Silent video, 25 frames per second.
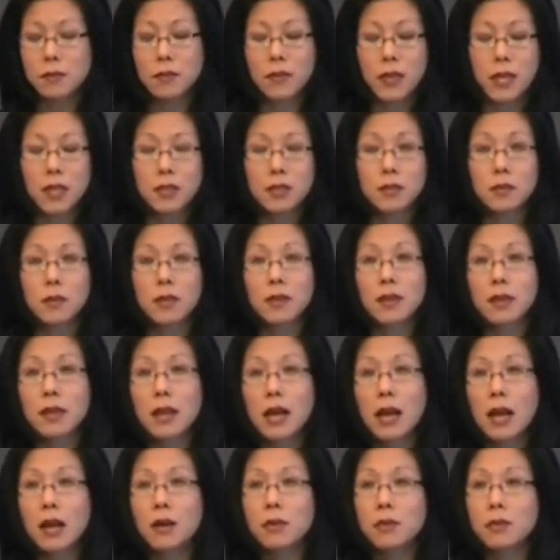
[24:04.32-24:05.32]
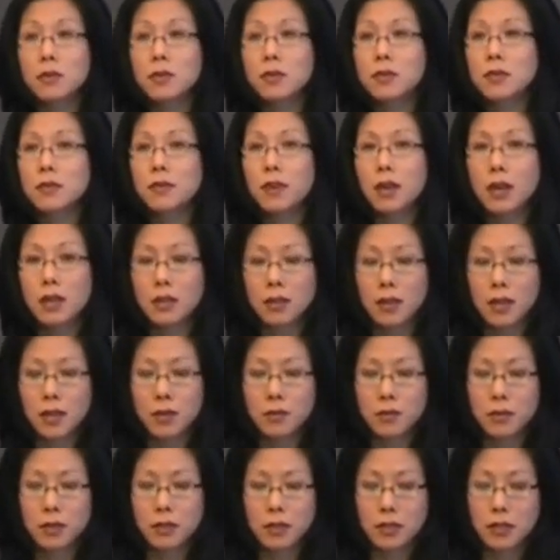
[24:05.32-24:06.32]
of fans within hours of
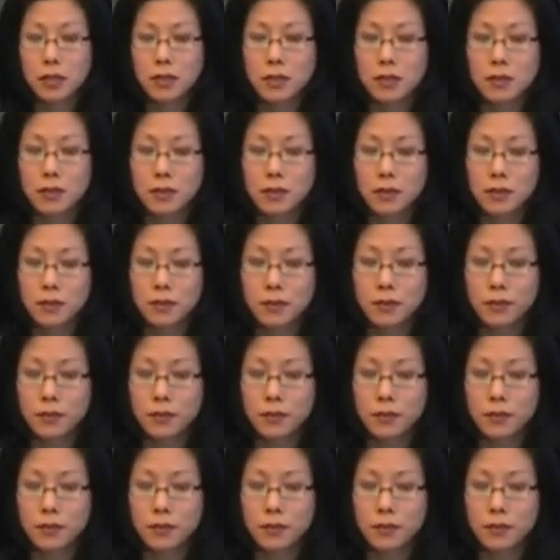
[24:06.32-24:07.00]
online release.